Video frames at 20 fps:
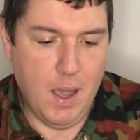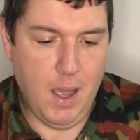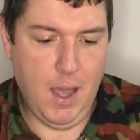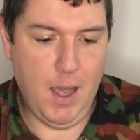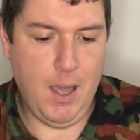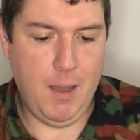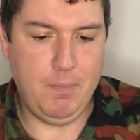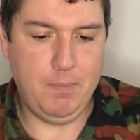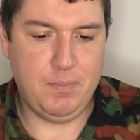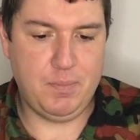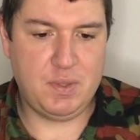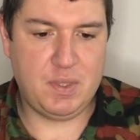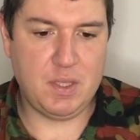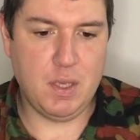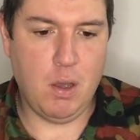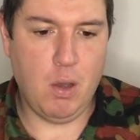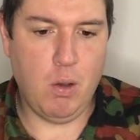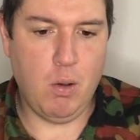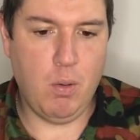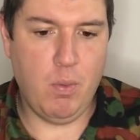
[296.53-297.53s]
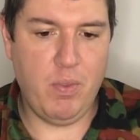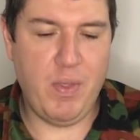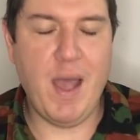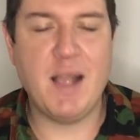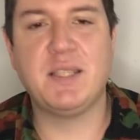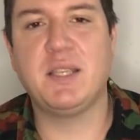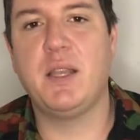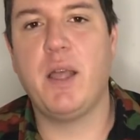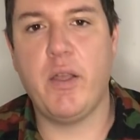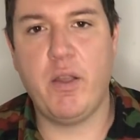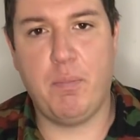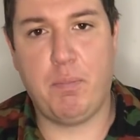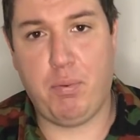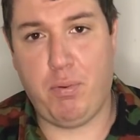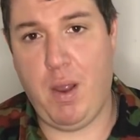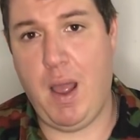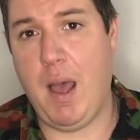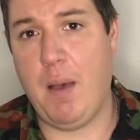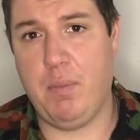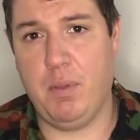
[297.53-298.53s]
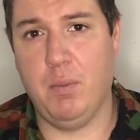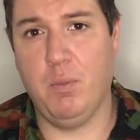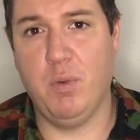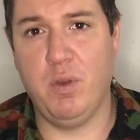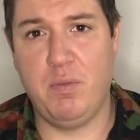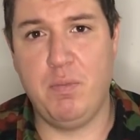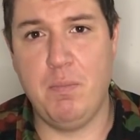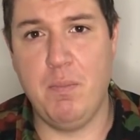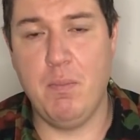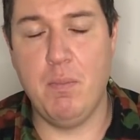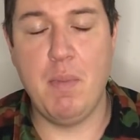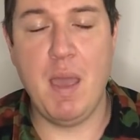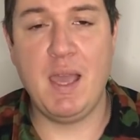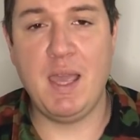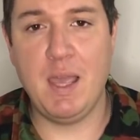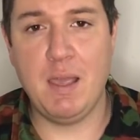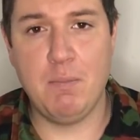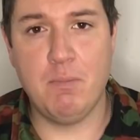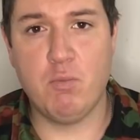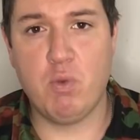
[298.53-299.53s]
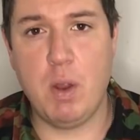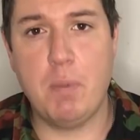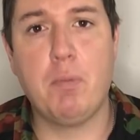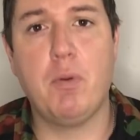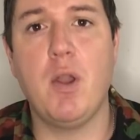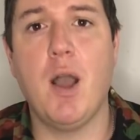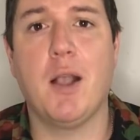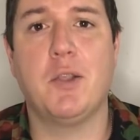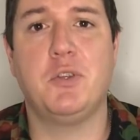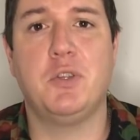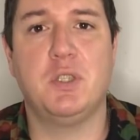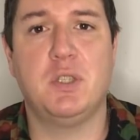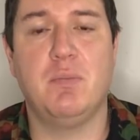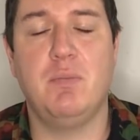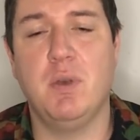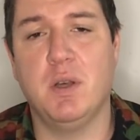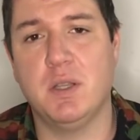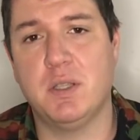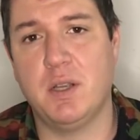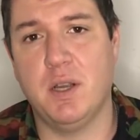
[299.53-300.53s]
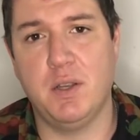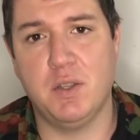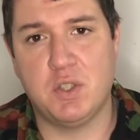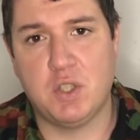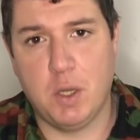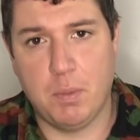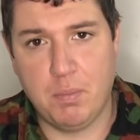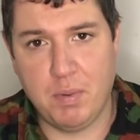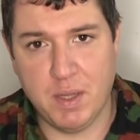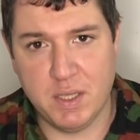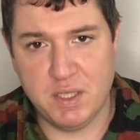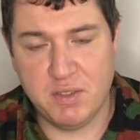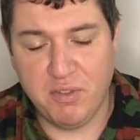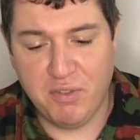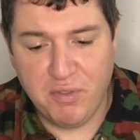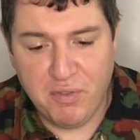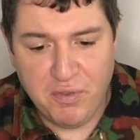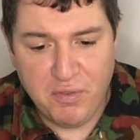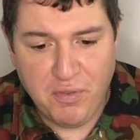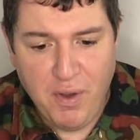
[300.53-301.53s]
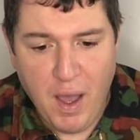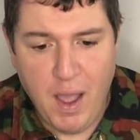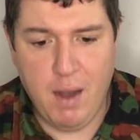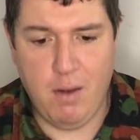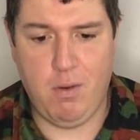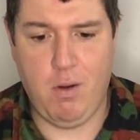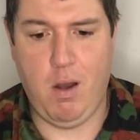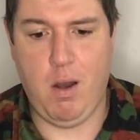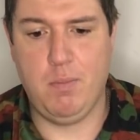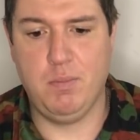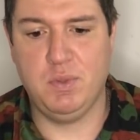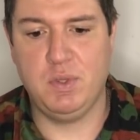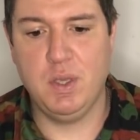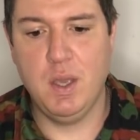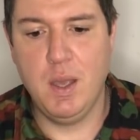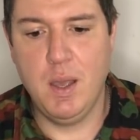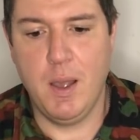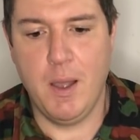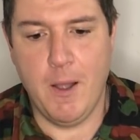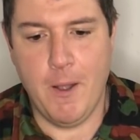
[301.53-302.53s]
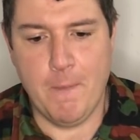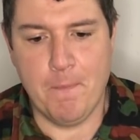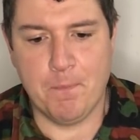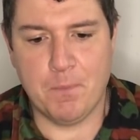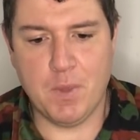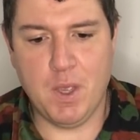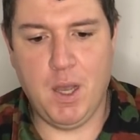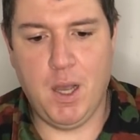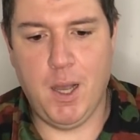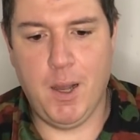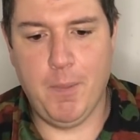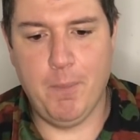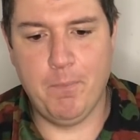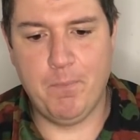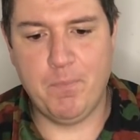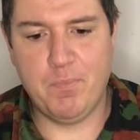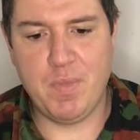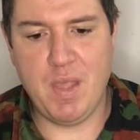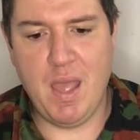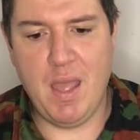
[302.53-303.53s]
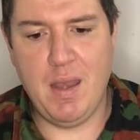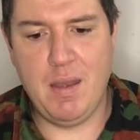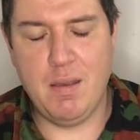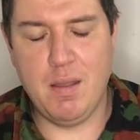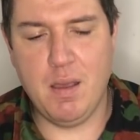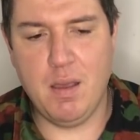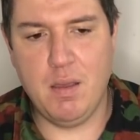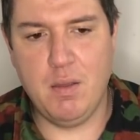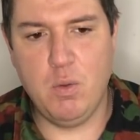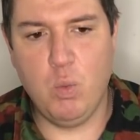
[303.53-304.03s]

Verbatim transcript: Um, so that's another problem with making reproductions of military surplus firearms. Um, and